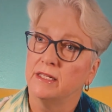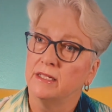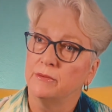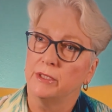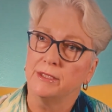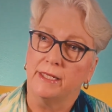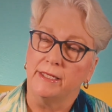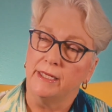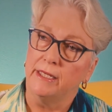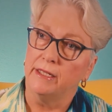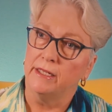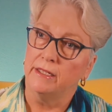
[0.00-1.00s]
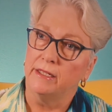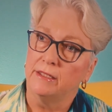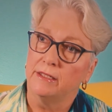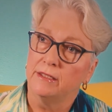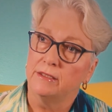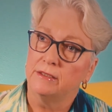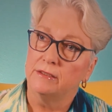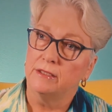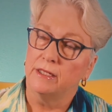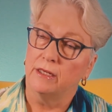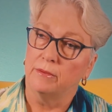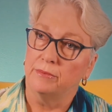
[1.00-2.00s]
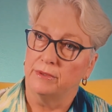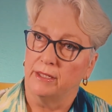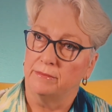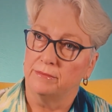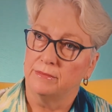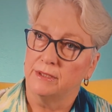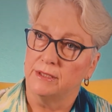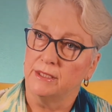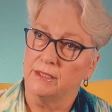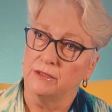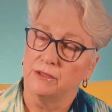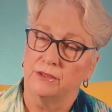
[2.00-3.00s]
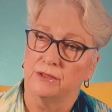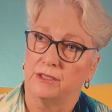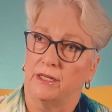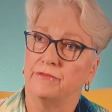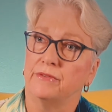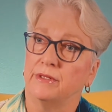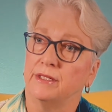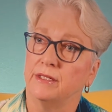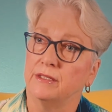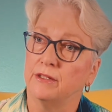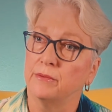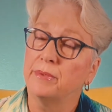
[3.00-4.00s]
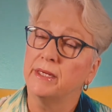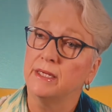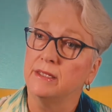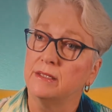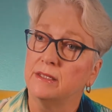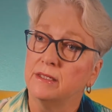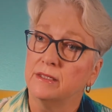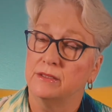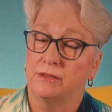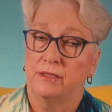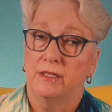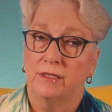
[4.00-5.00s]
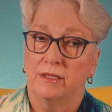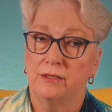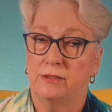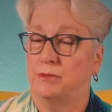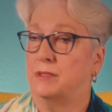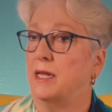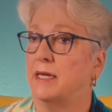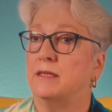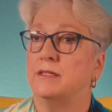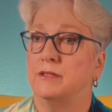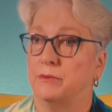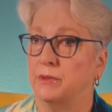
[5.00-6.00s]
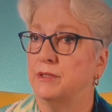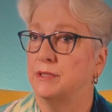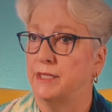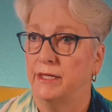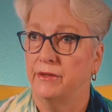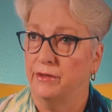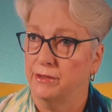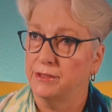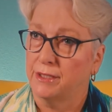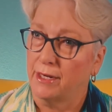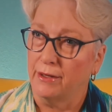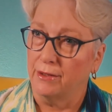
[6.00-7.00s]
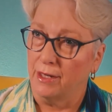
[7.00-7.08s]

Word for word: what they needed to help them and ease their suffering and their pain, because this was likely the worst day of their entire